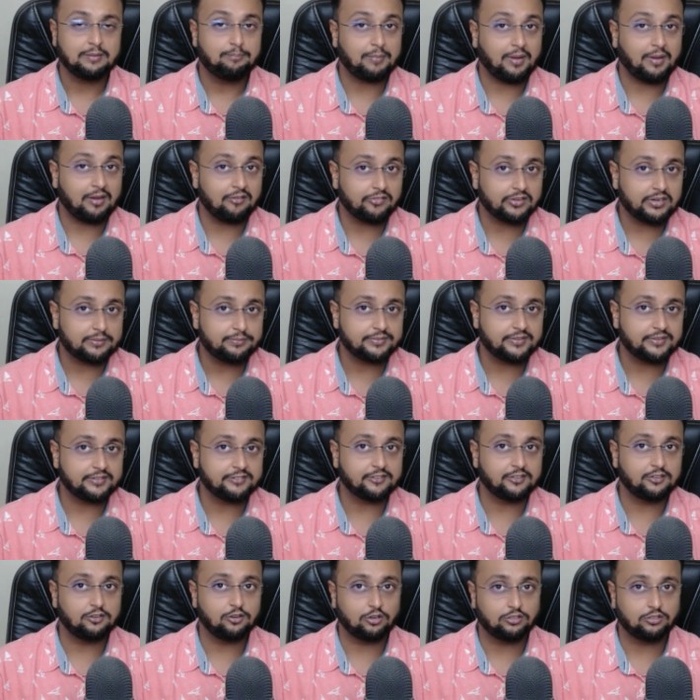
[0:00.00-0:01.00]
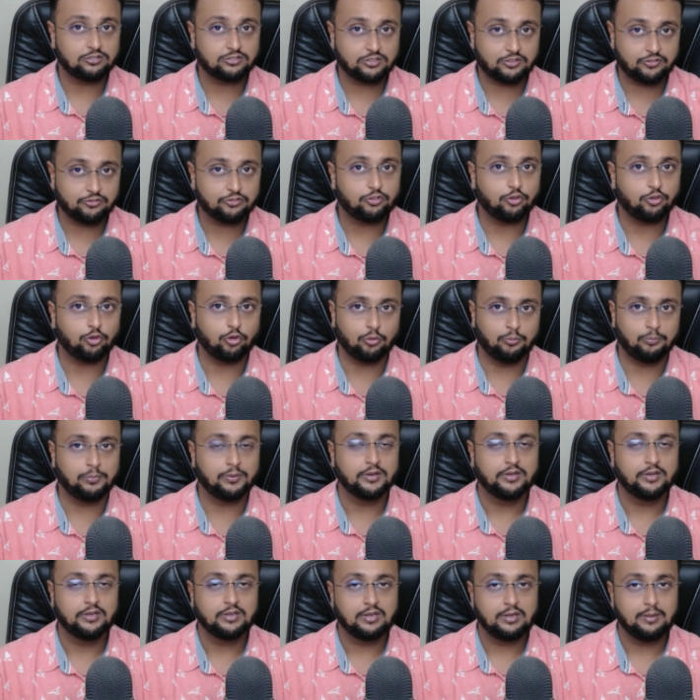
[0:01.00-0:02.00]
power apps has a lot of scope
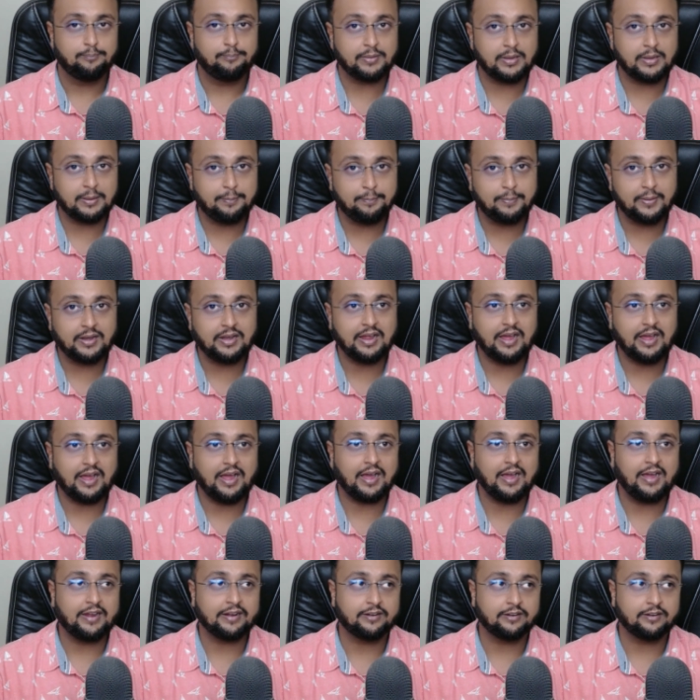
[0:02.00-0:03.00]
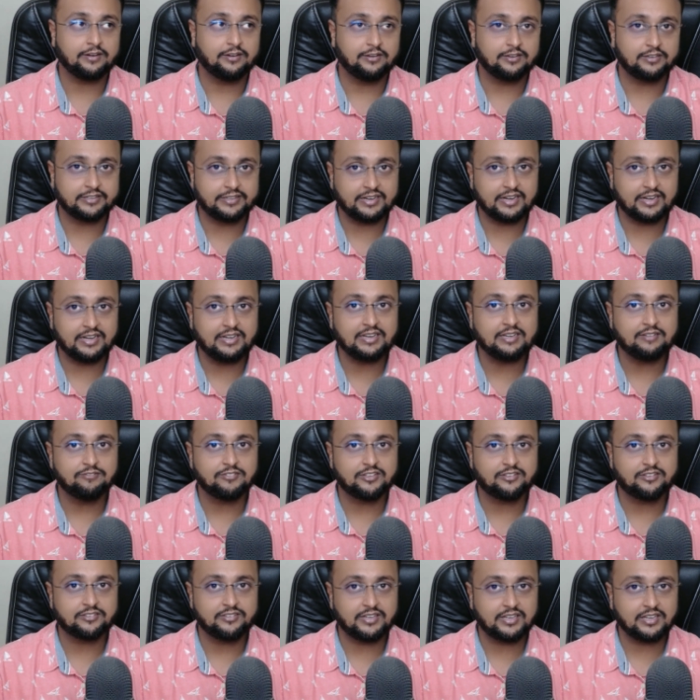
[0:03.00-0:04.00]
people are really
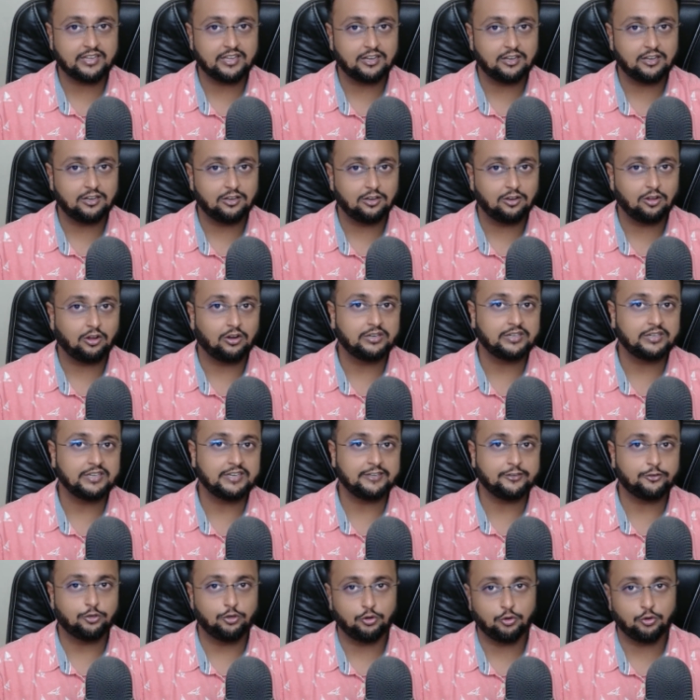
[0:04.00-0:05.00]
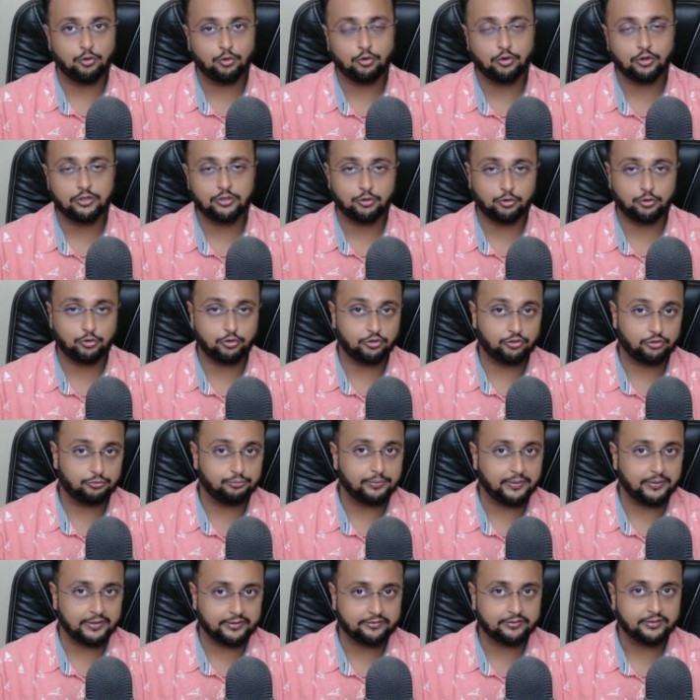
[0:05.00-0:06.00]
investing a lot into low code no code
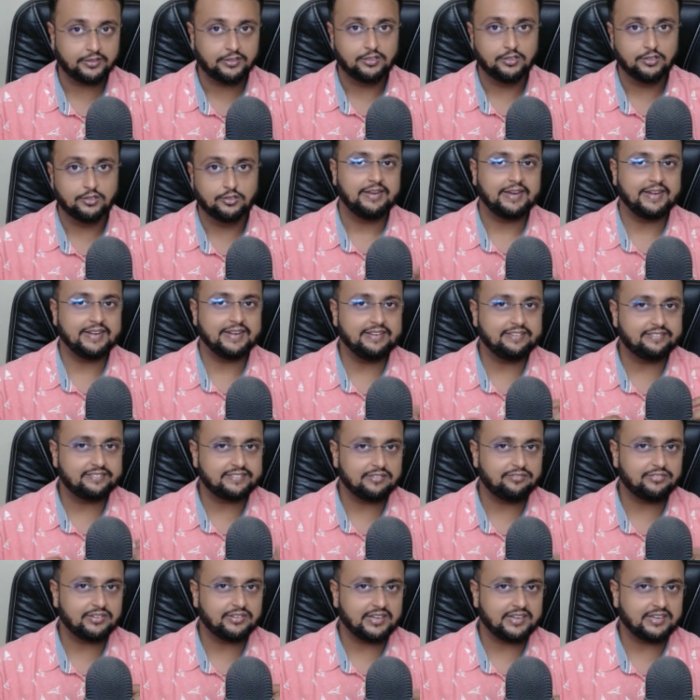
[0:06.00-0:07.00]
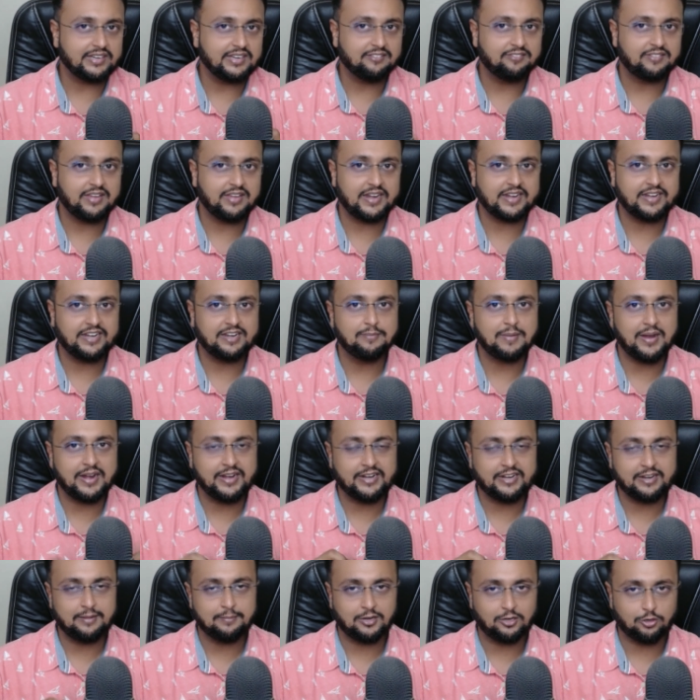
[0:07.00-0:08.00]
space definitely a very
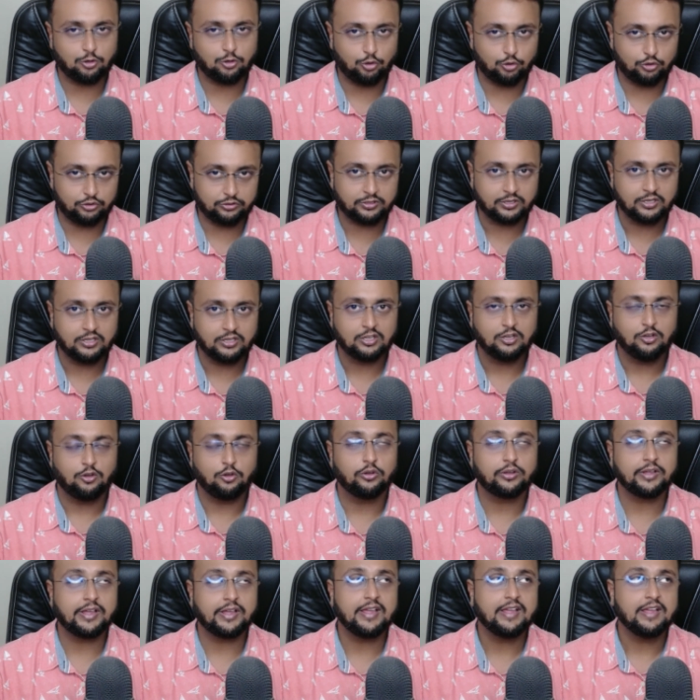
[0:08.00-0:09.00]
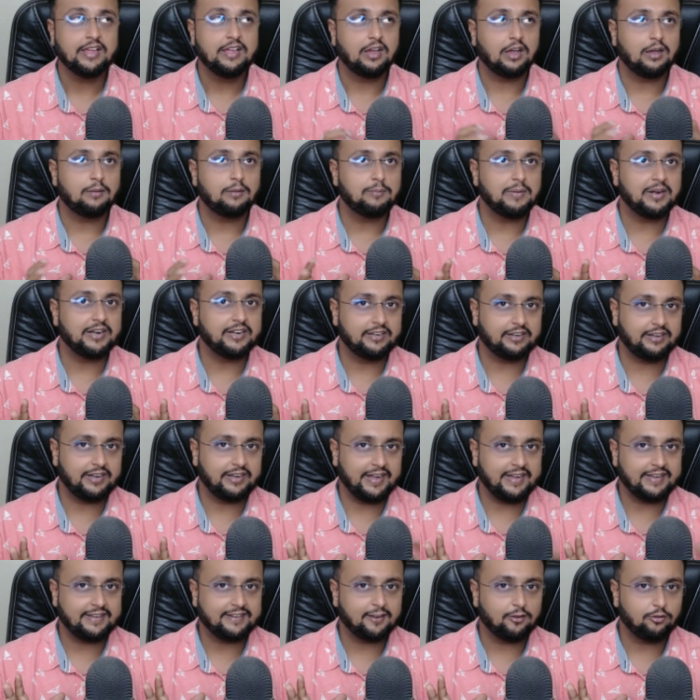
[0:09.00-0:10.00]
demandable course okay but
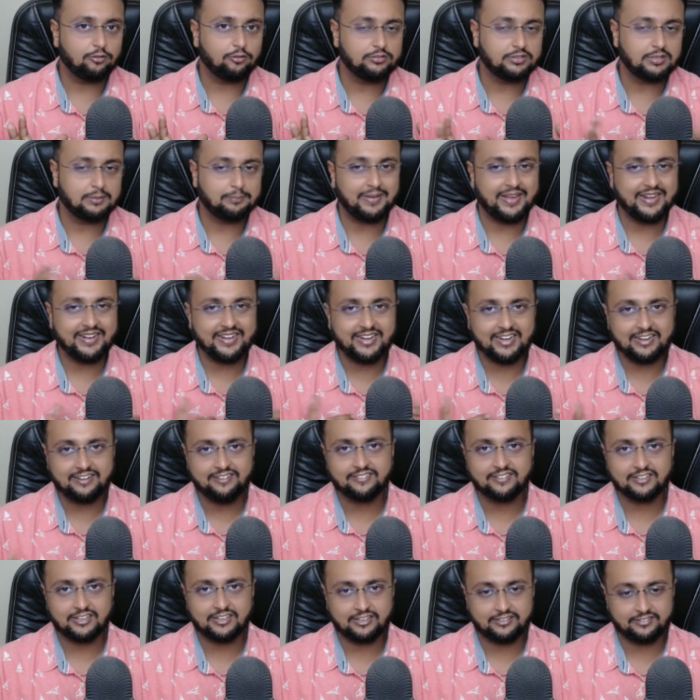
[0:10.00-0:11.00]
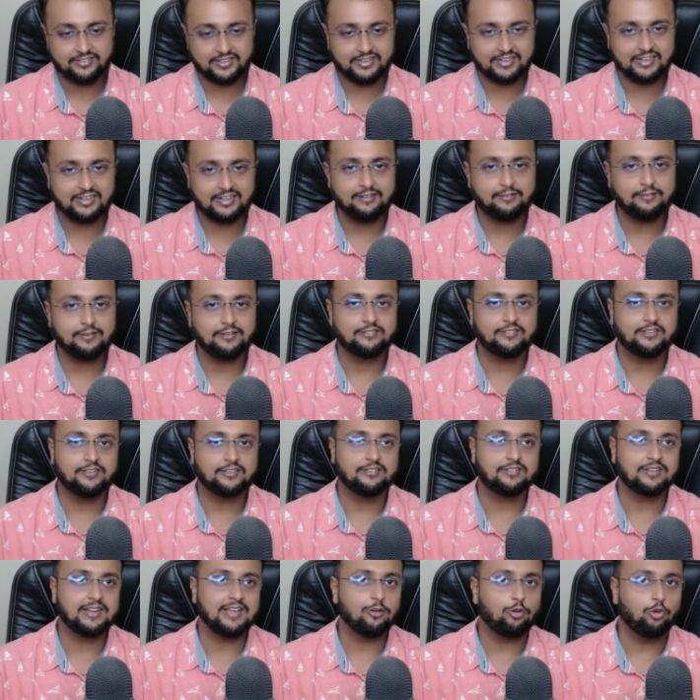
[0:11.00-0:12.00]
right now the market
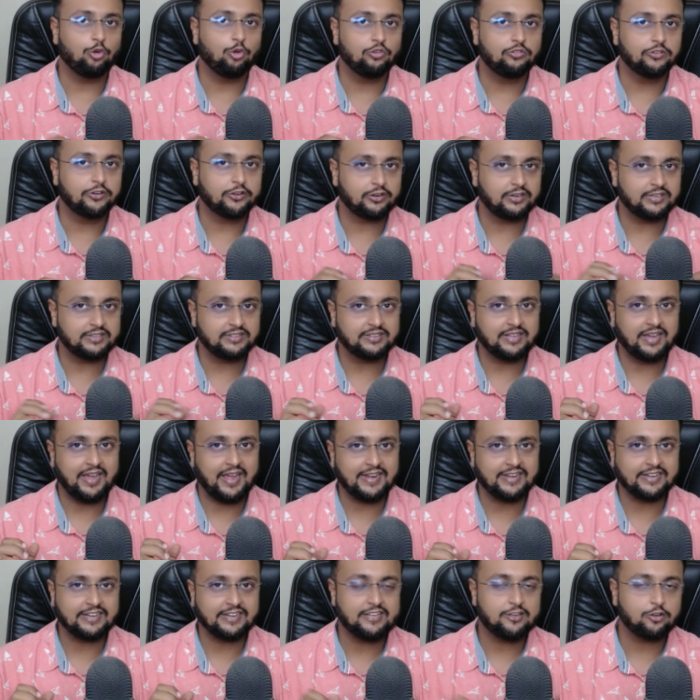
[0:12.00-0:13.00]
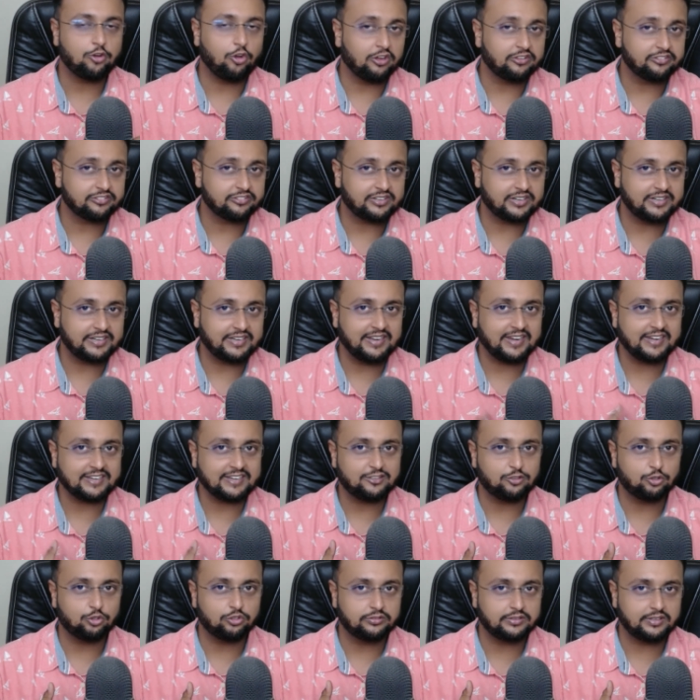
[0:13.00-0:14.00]
circumstances like overall in the IT cost cutting
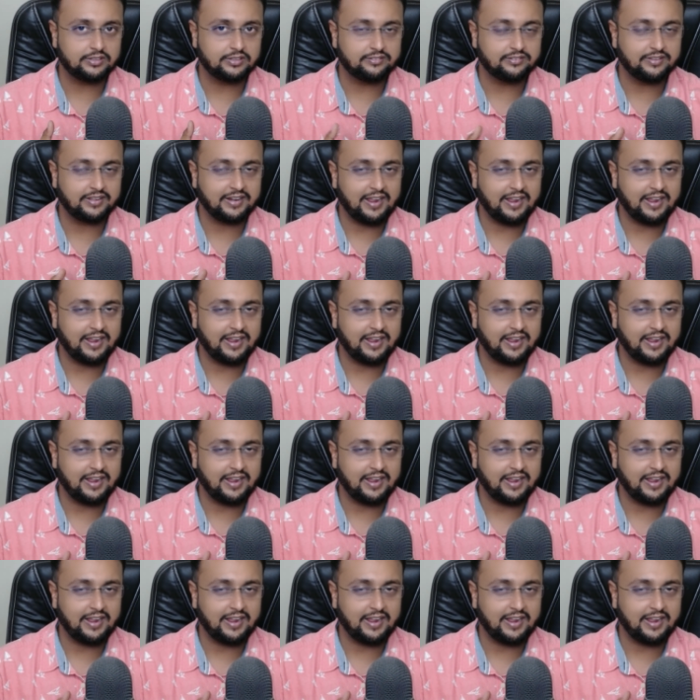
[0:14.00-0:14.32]
and those things are